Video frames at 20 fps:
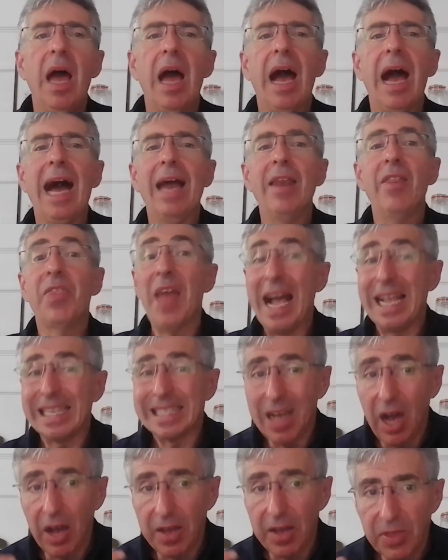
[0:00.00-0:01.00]
And
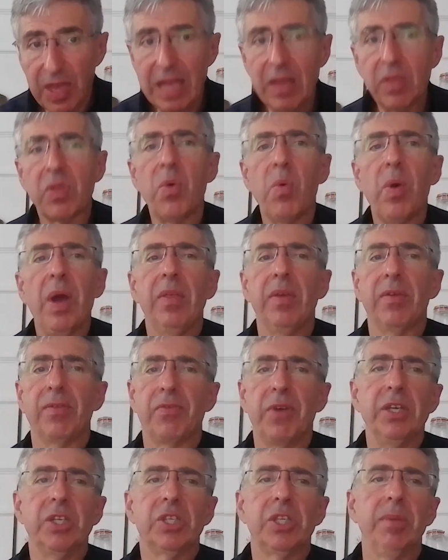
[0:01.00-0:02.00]
that's, I think, the way that
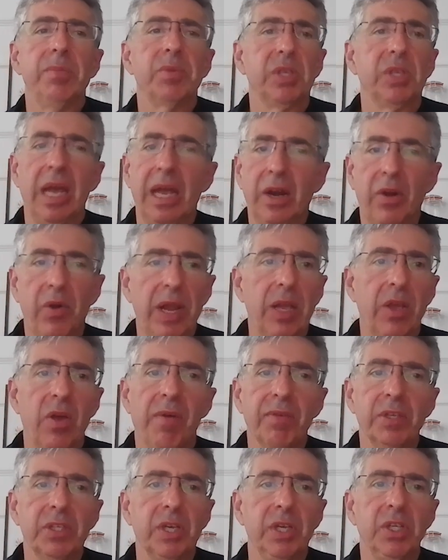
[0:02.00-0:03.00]
friendships and great
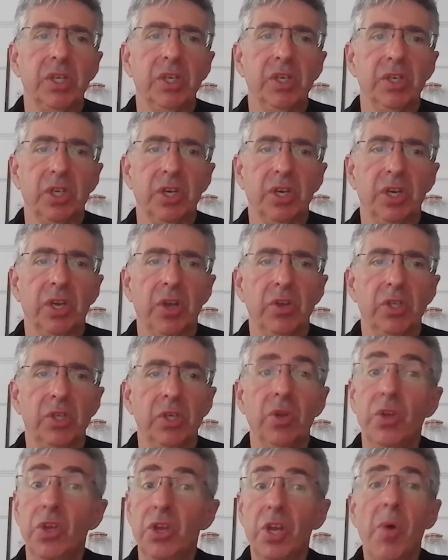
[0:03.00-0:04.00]
conversations should go
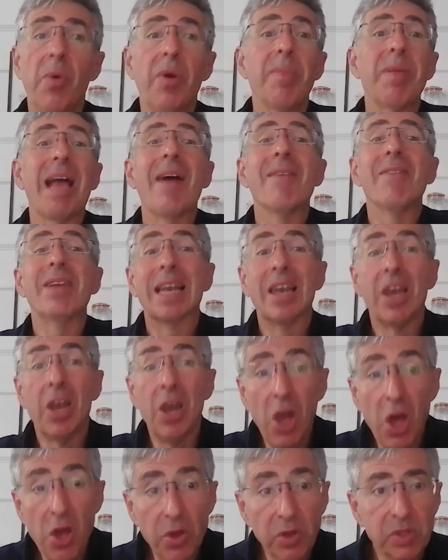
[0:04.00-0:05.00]
too. You don't want to be having
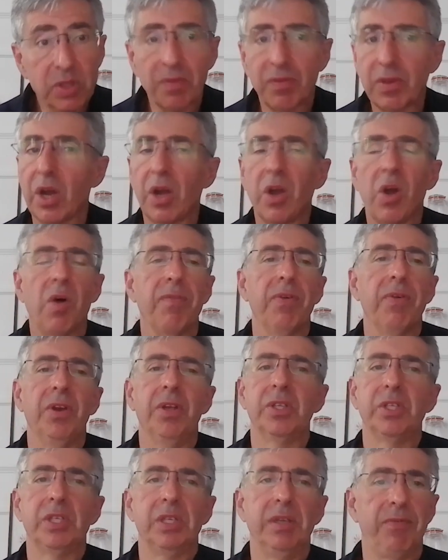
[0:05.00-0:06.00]
loads of
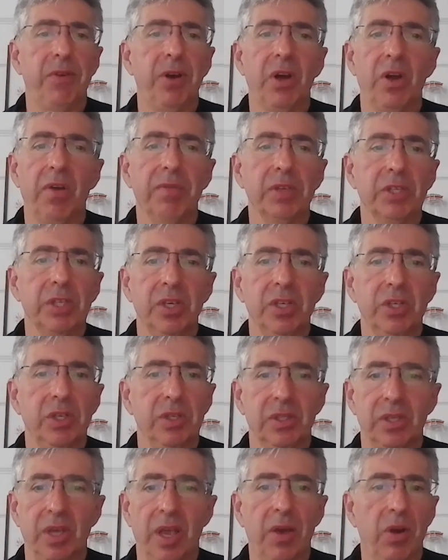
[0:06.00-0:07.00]
cacophonous, different conversations
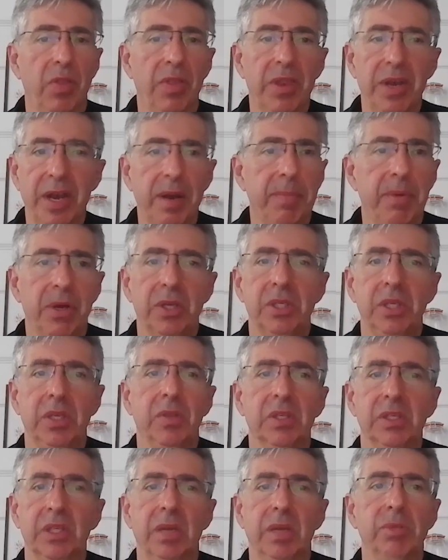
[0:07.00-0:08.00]
going on at the dinner party at the
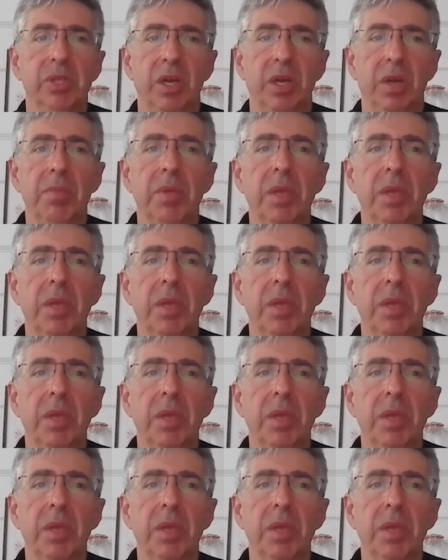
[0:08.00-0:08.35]
same time.